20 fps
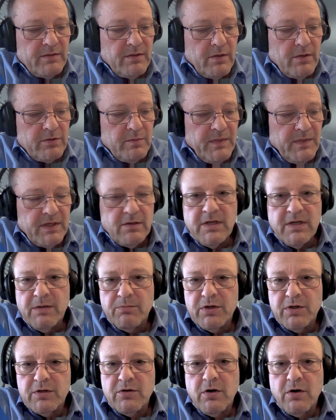automated
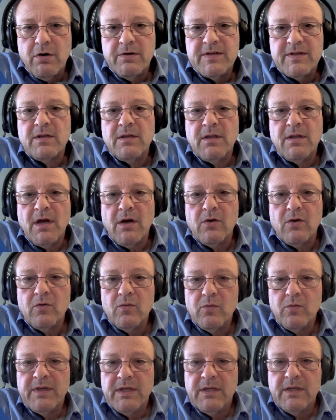laboratories. Now
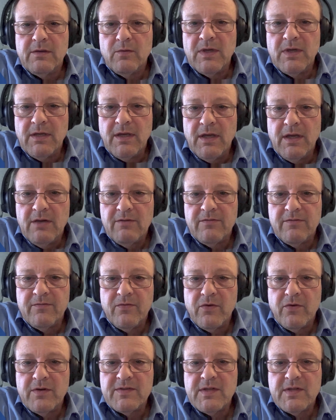we have
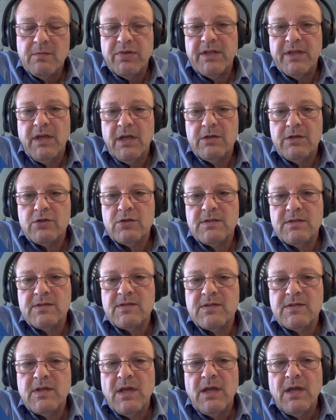first
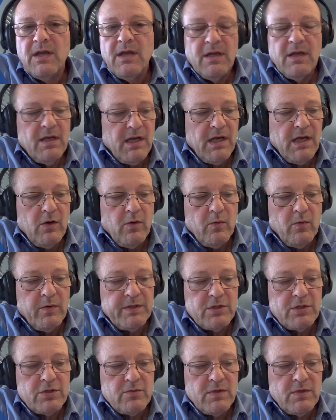applications
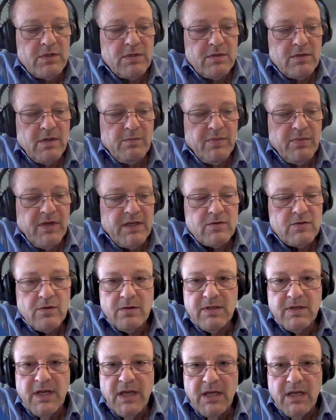which are
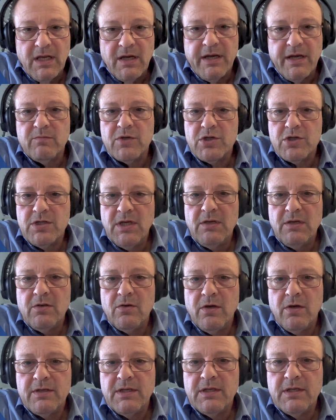based on AI and
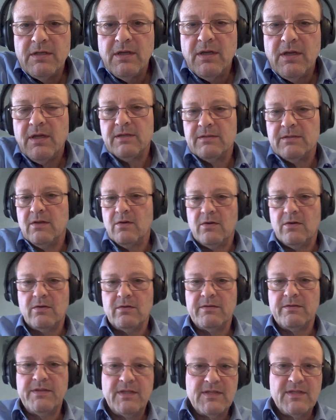machine learning, and
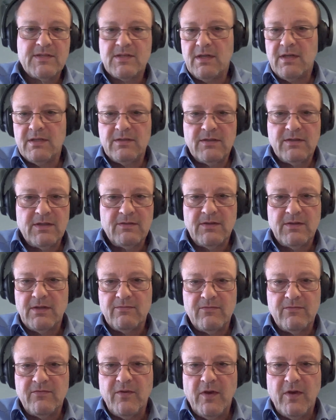all this in
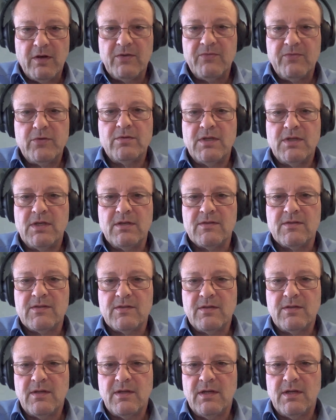very few
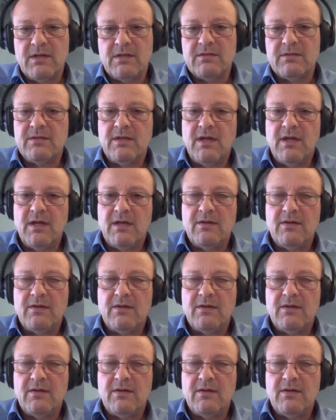years. And